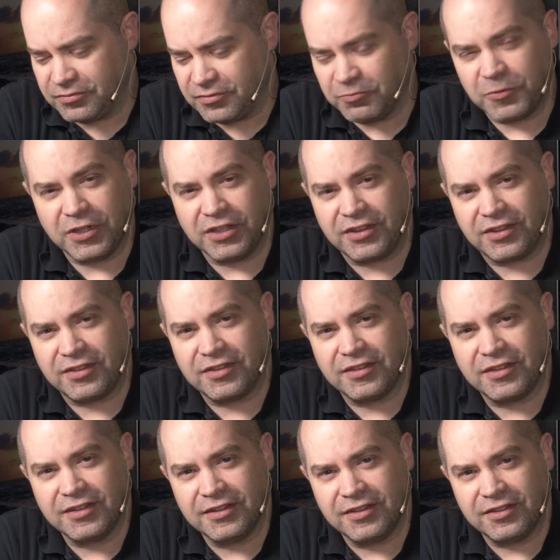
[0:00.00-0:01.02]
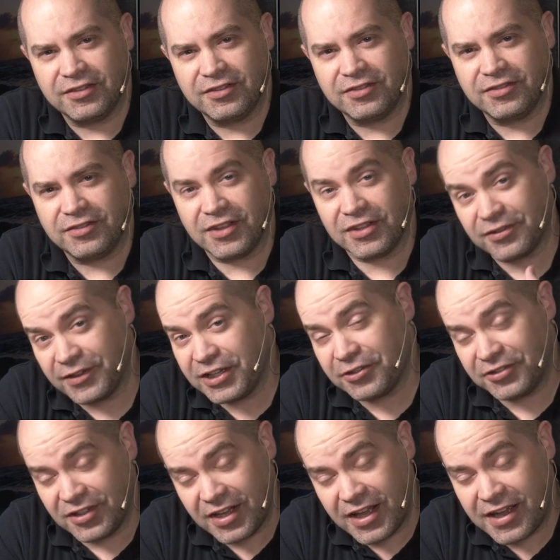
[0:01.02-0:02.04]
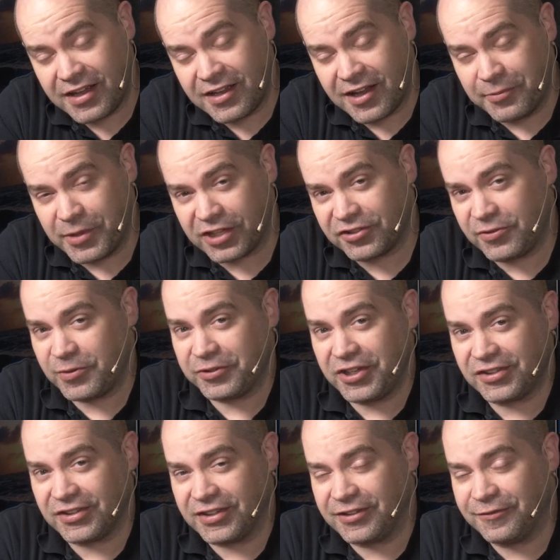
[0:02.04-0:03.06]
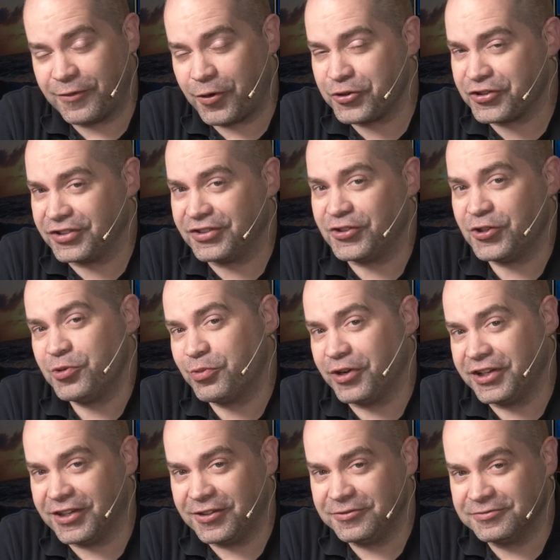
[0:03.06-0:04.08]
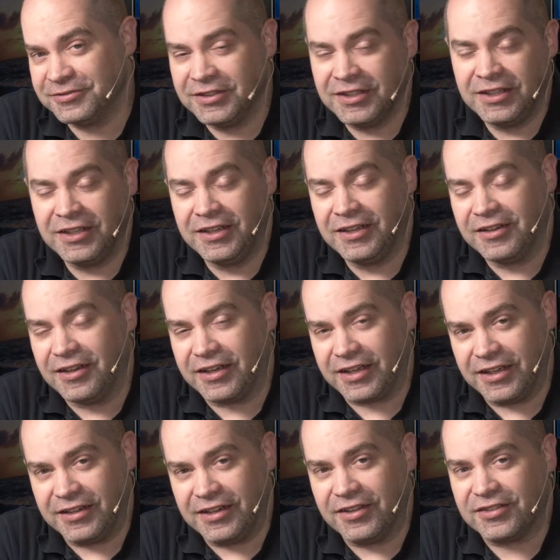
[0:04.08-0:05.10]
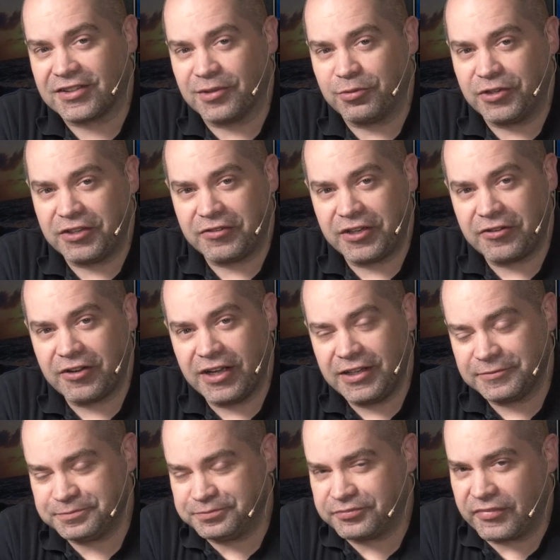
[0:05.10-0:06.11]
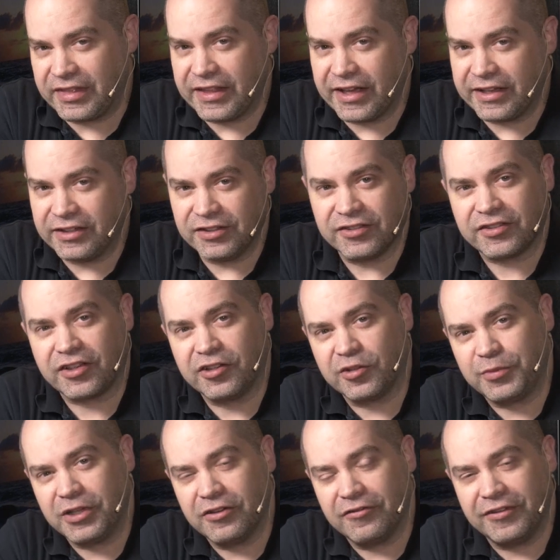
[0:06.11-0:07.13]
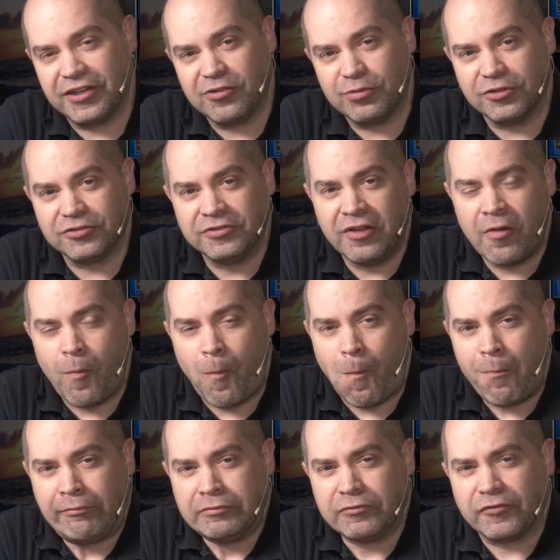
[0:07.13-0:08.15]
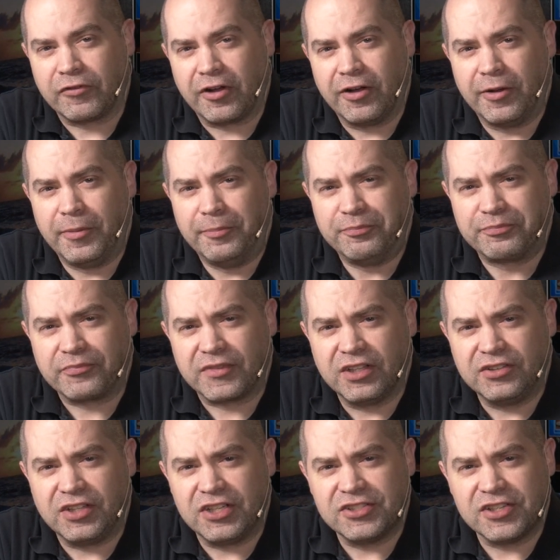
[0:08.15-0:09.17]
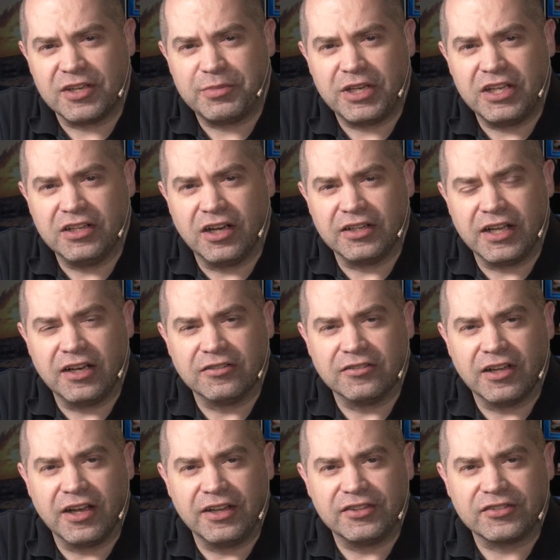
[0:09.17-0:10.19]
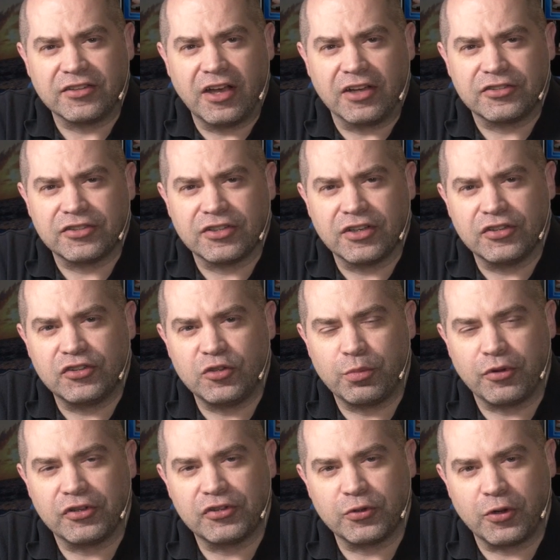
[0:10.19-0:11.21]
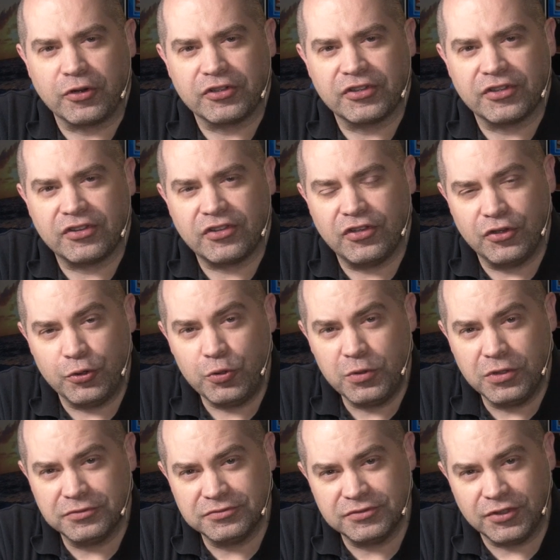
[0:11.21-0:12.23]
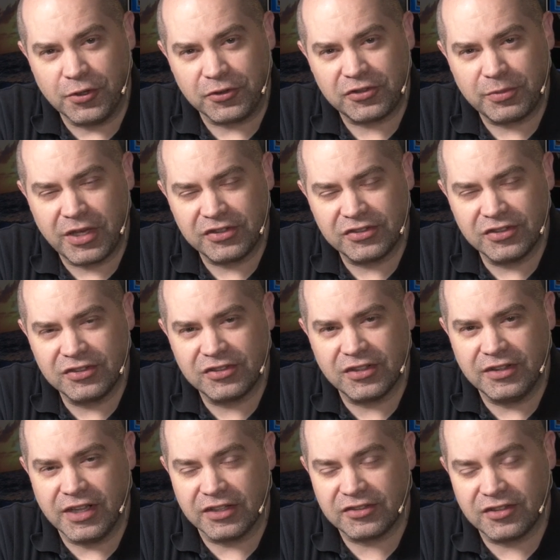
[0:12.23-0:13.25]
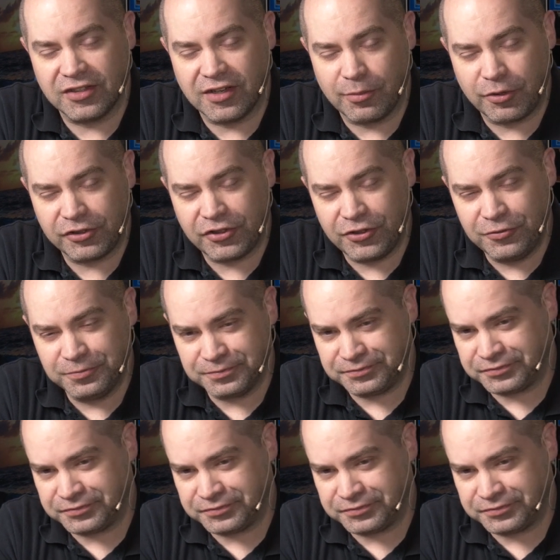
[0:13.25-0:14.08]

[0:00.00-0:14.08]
with this video today, I'm actually releasing version 2.0, again, as a complete rewrite, and that is going to be available from djp.li/supersource2, no spaces, and that's the number 2.